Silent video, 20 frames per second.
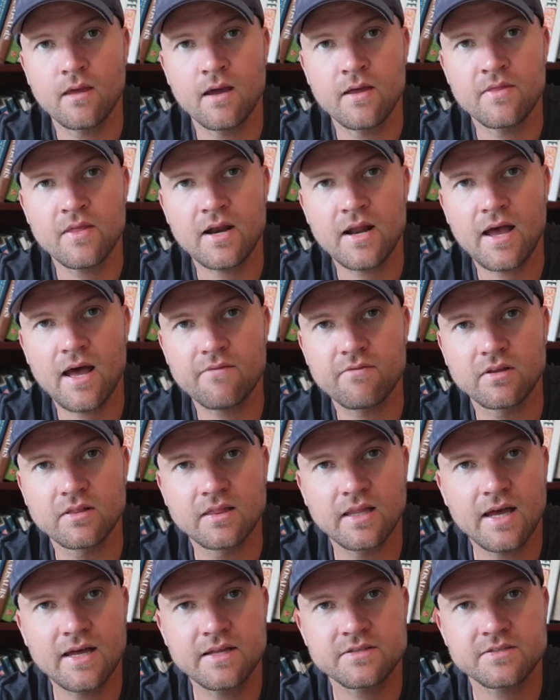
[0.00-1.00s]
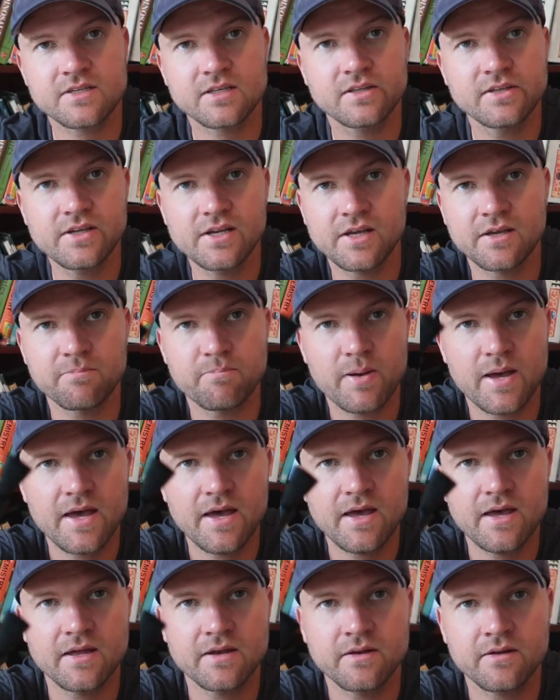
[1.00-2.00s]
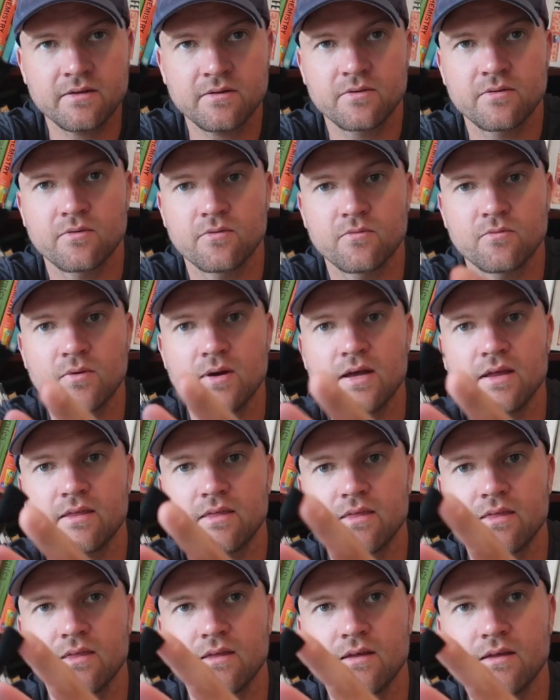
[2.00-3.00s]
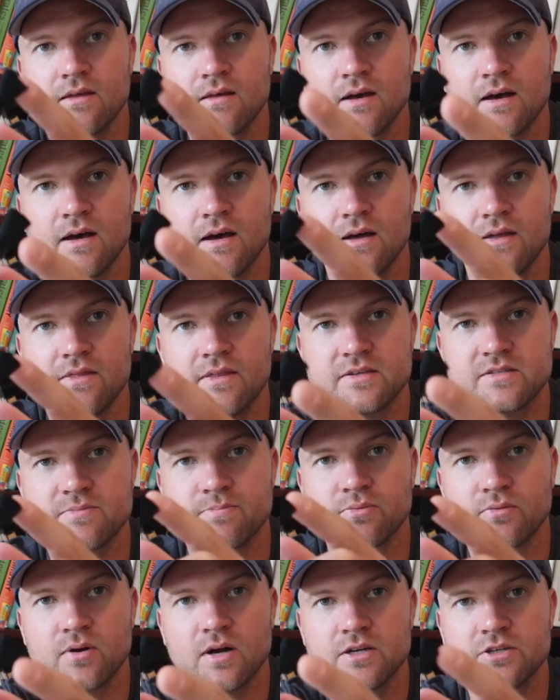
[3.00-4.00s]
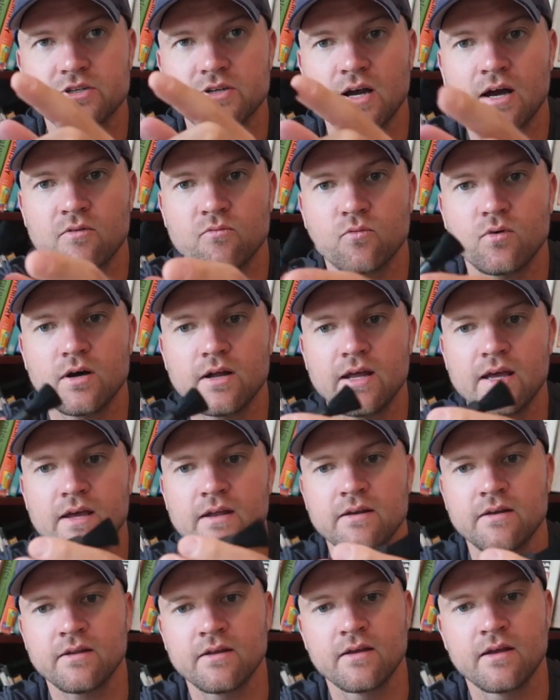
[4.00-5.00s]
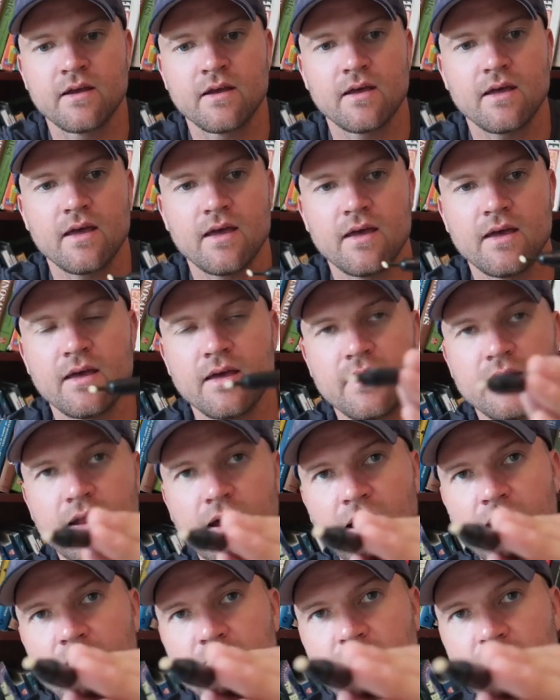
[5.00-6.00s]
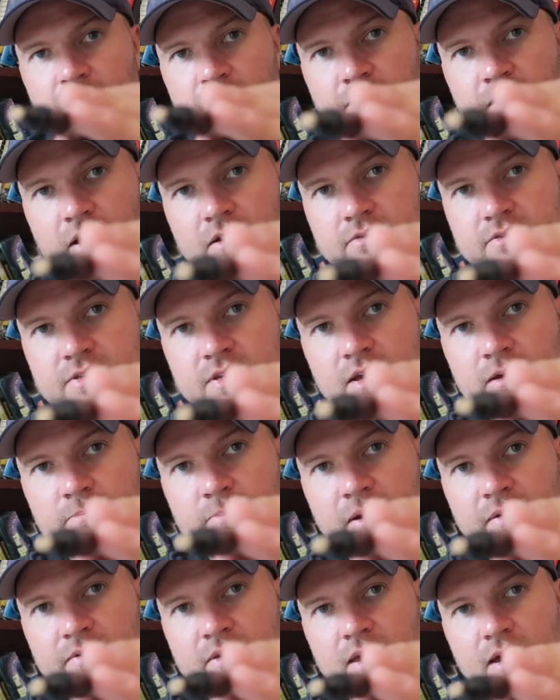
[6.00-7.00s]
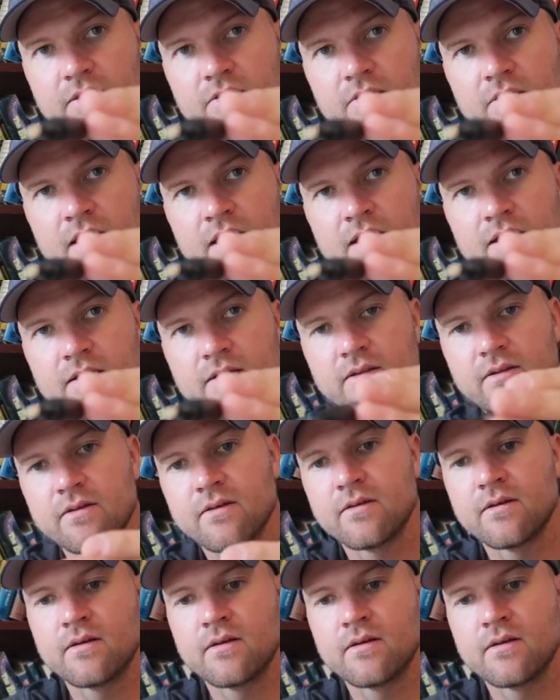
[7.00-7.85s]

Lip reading: and then I have a lens cleaning pen with this brush on one end, and I have a felt tip on the other end,